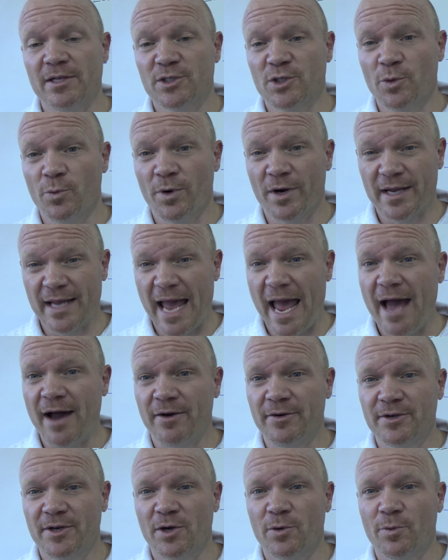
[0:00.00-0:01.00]
So we're
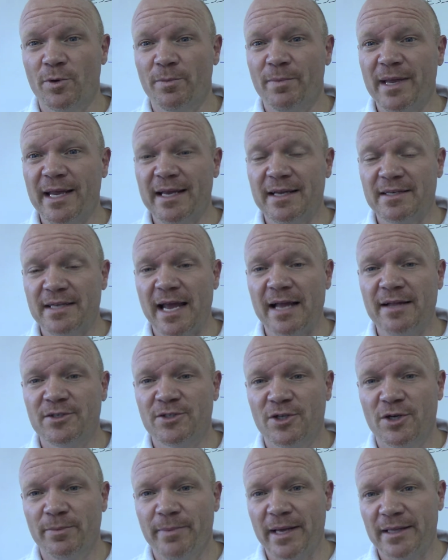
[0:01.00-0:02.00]
calendaring. We're being
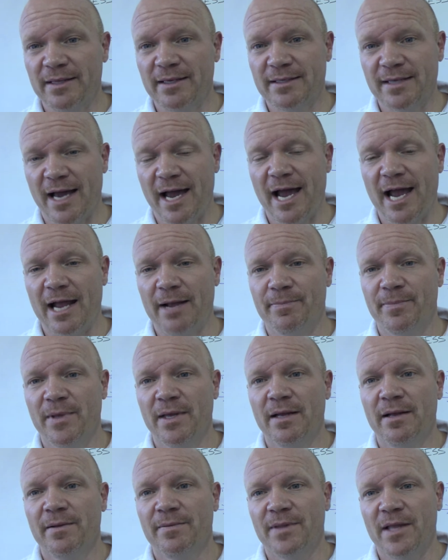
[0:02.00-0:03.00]
intentional about the time
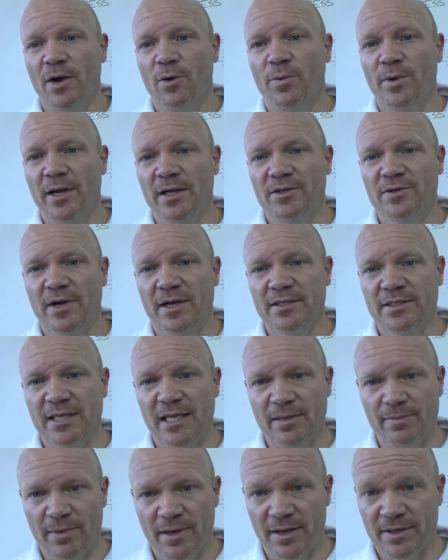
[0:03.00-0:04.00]
that we address
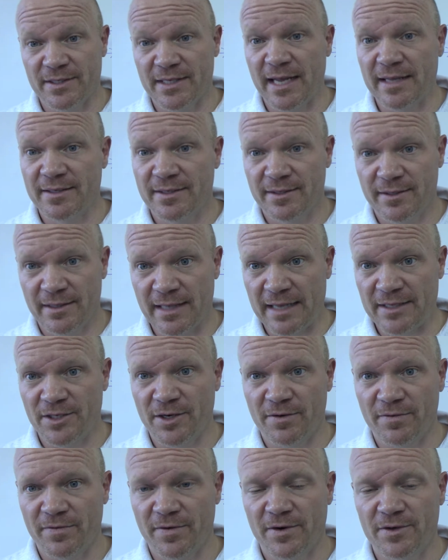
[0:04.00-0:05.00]
emails. That's
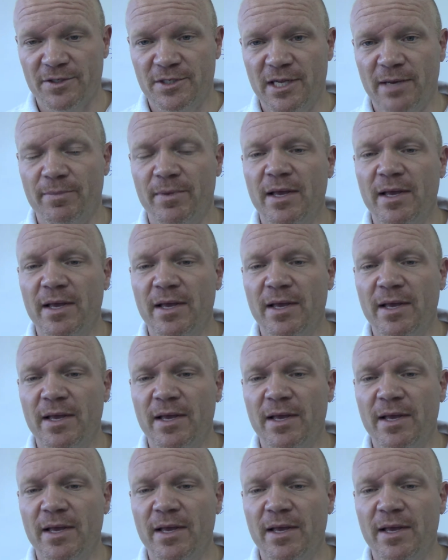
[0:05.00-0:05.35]
our first tip.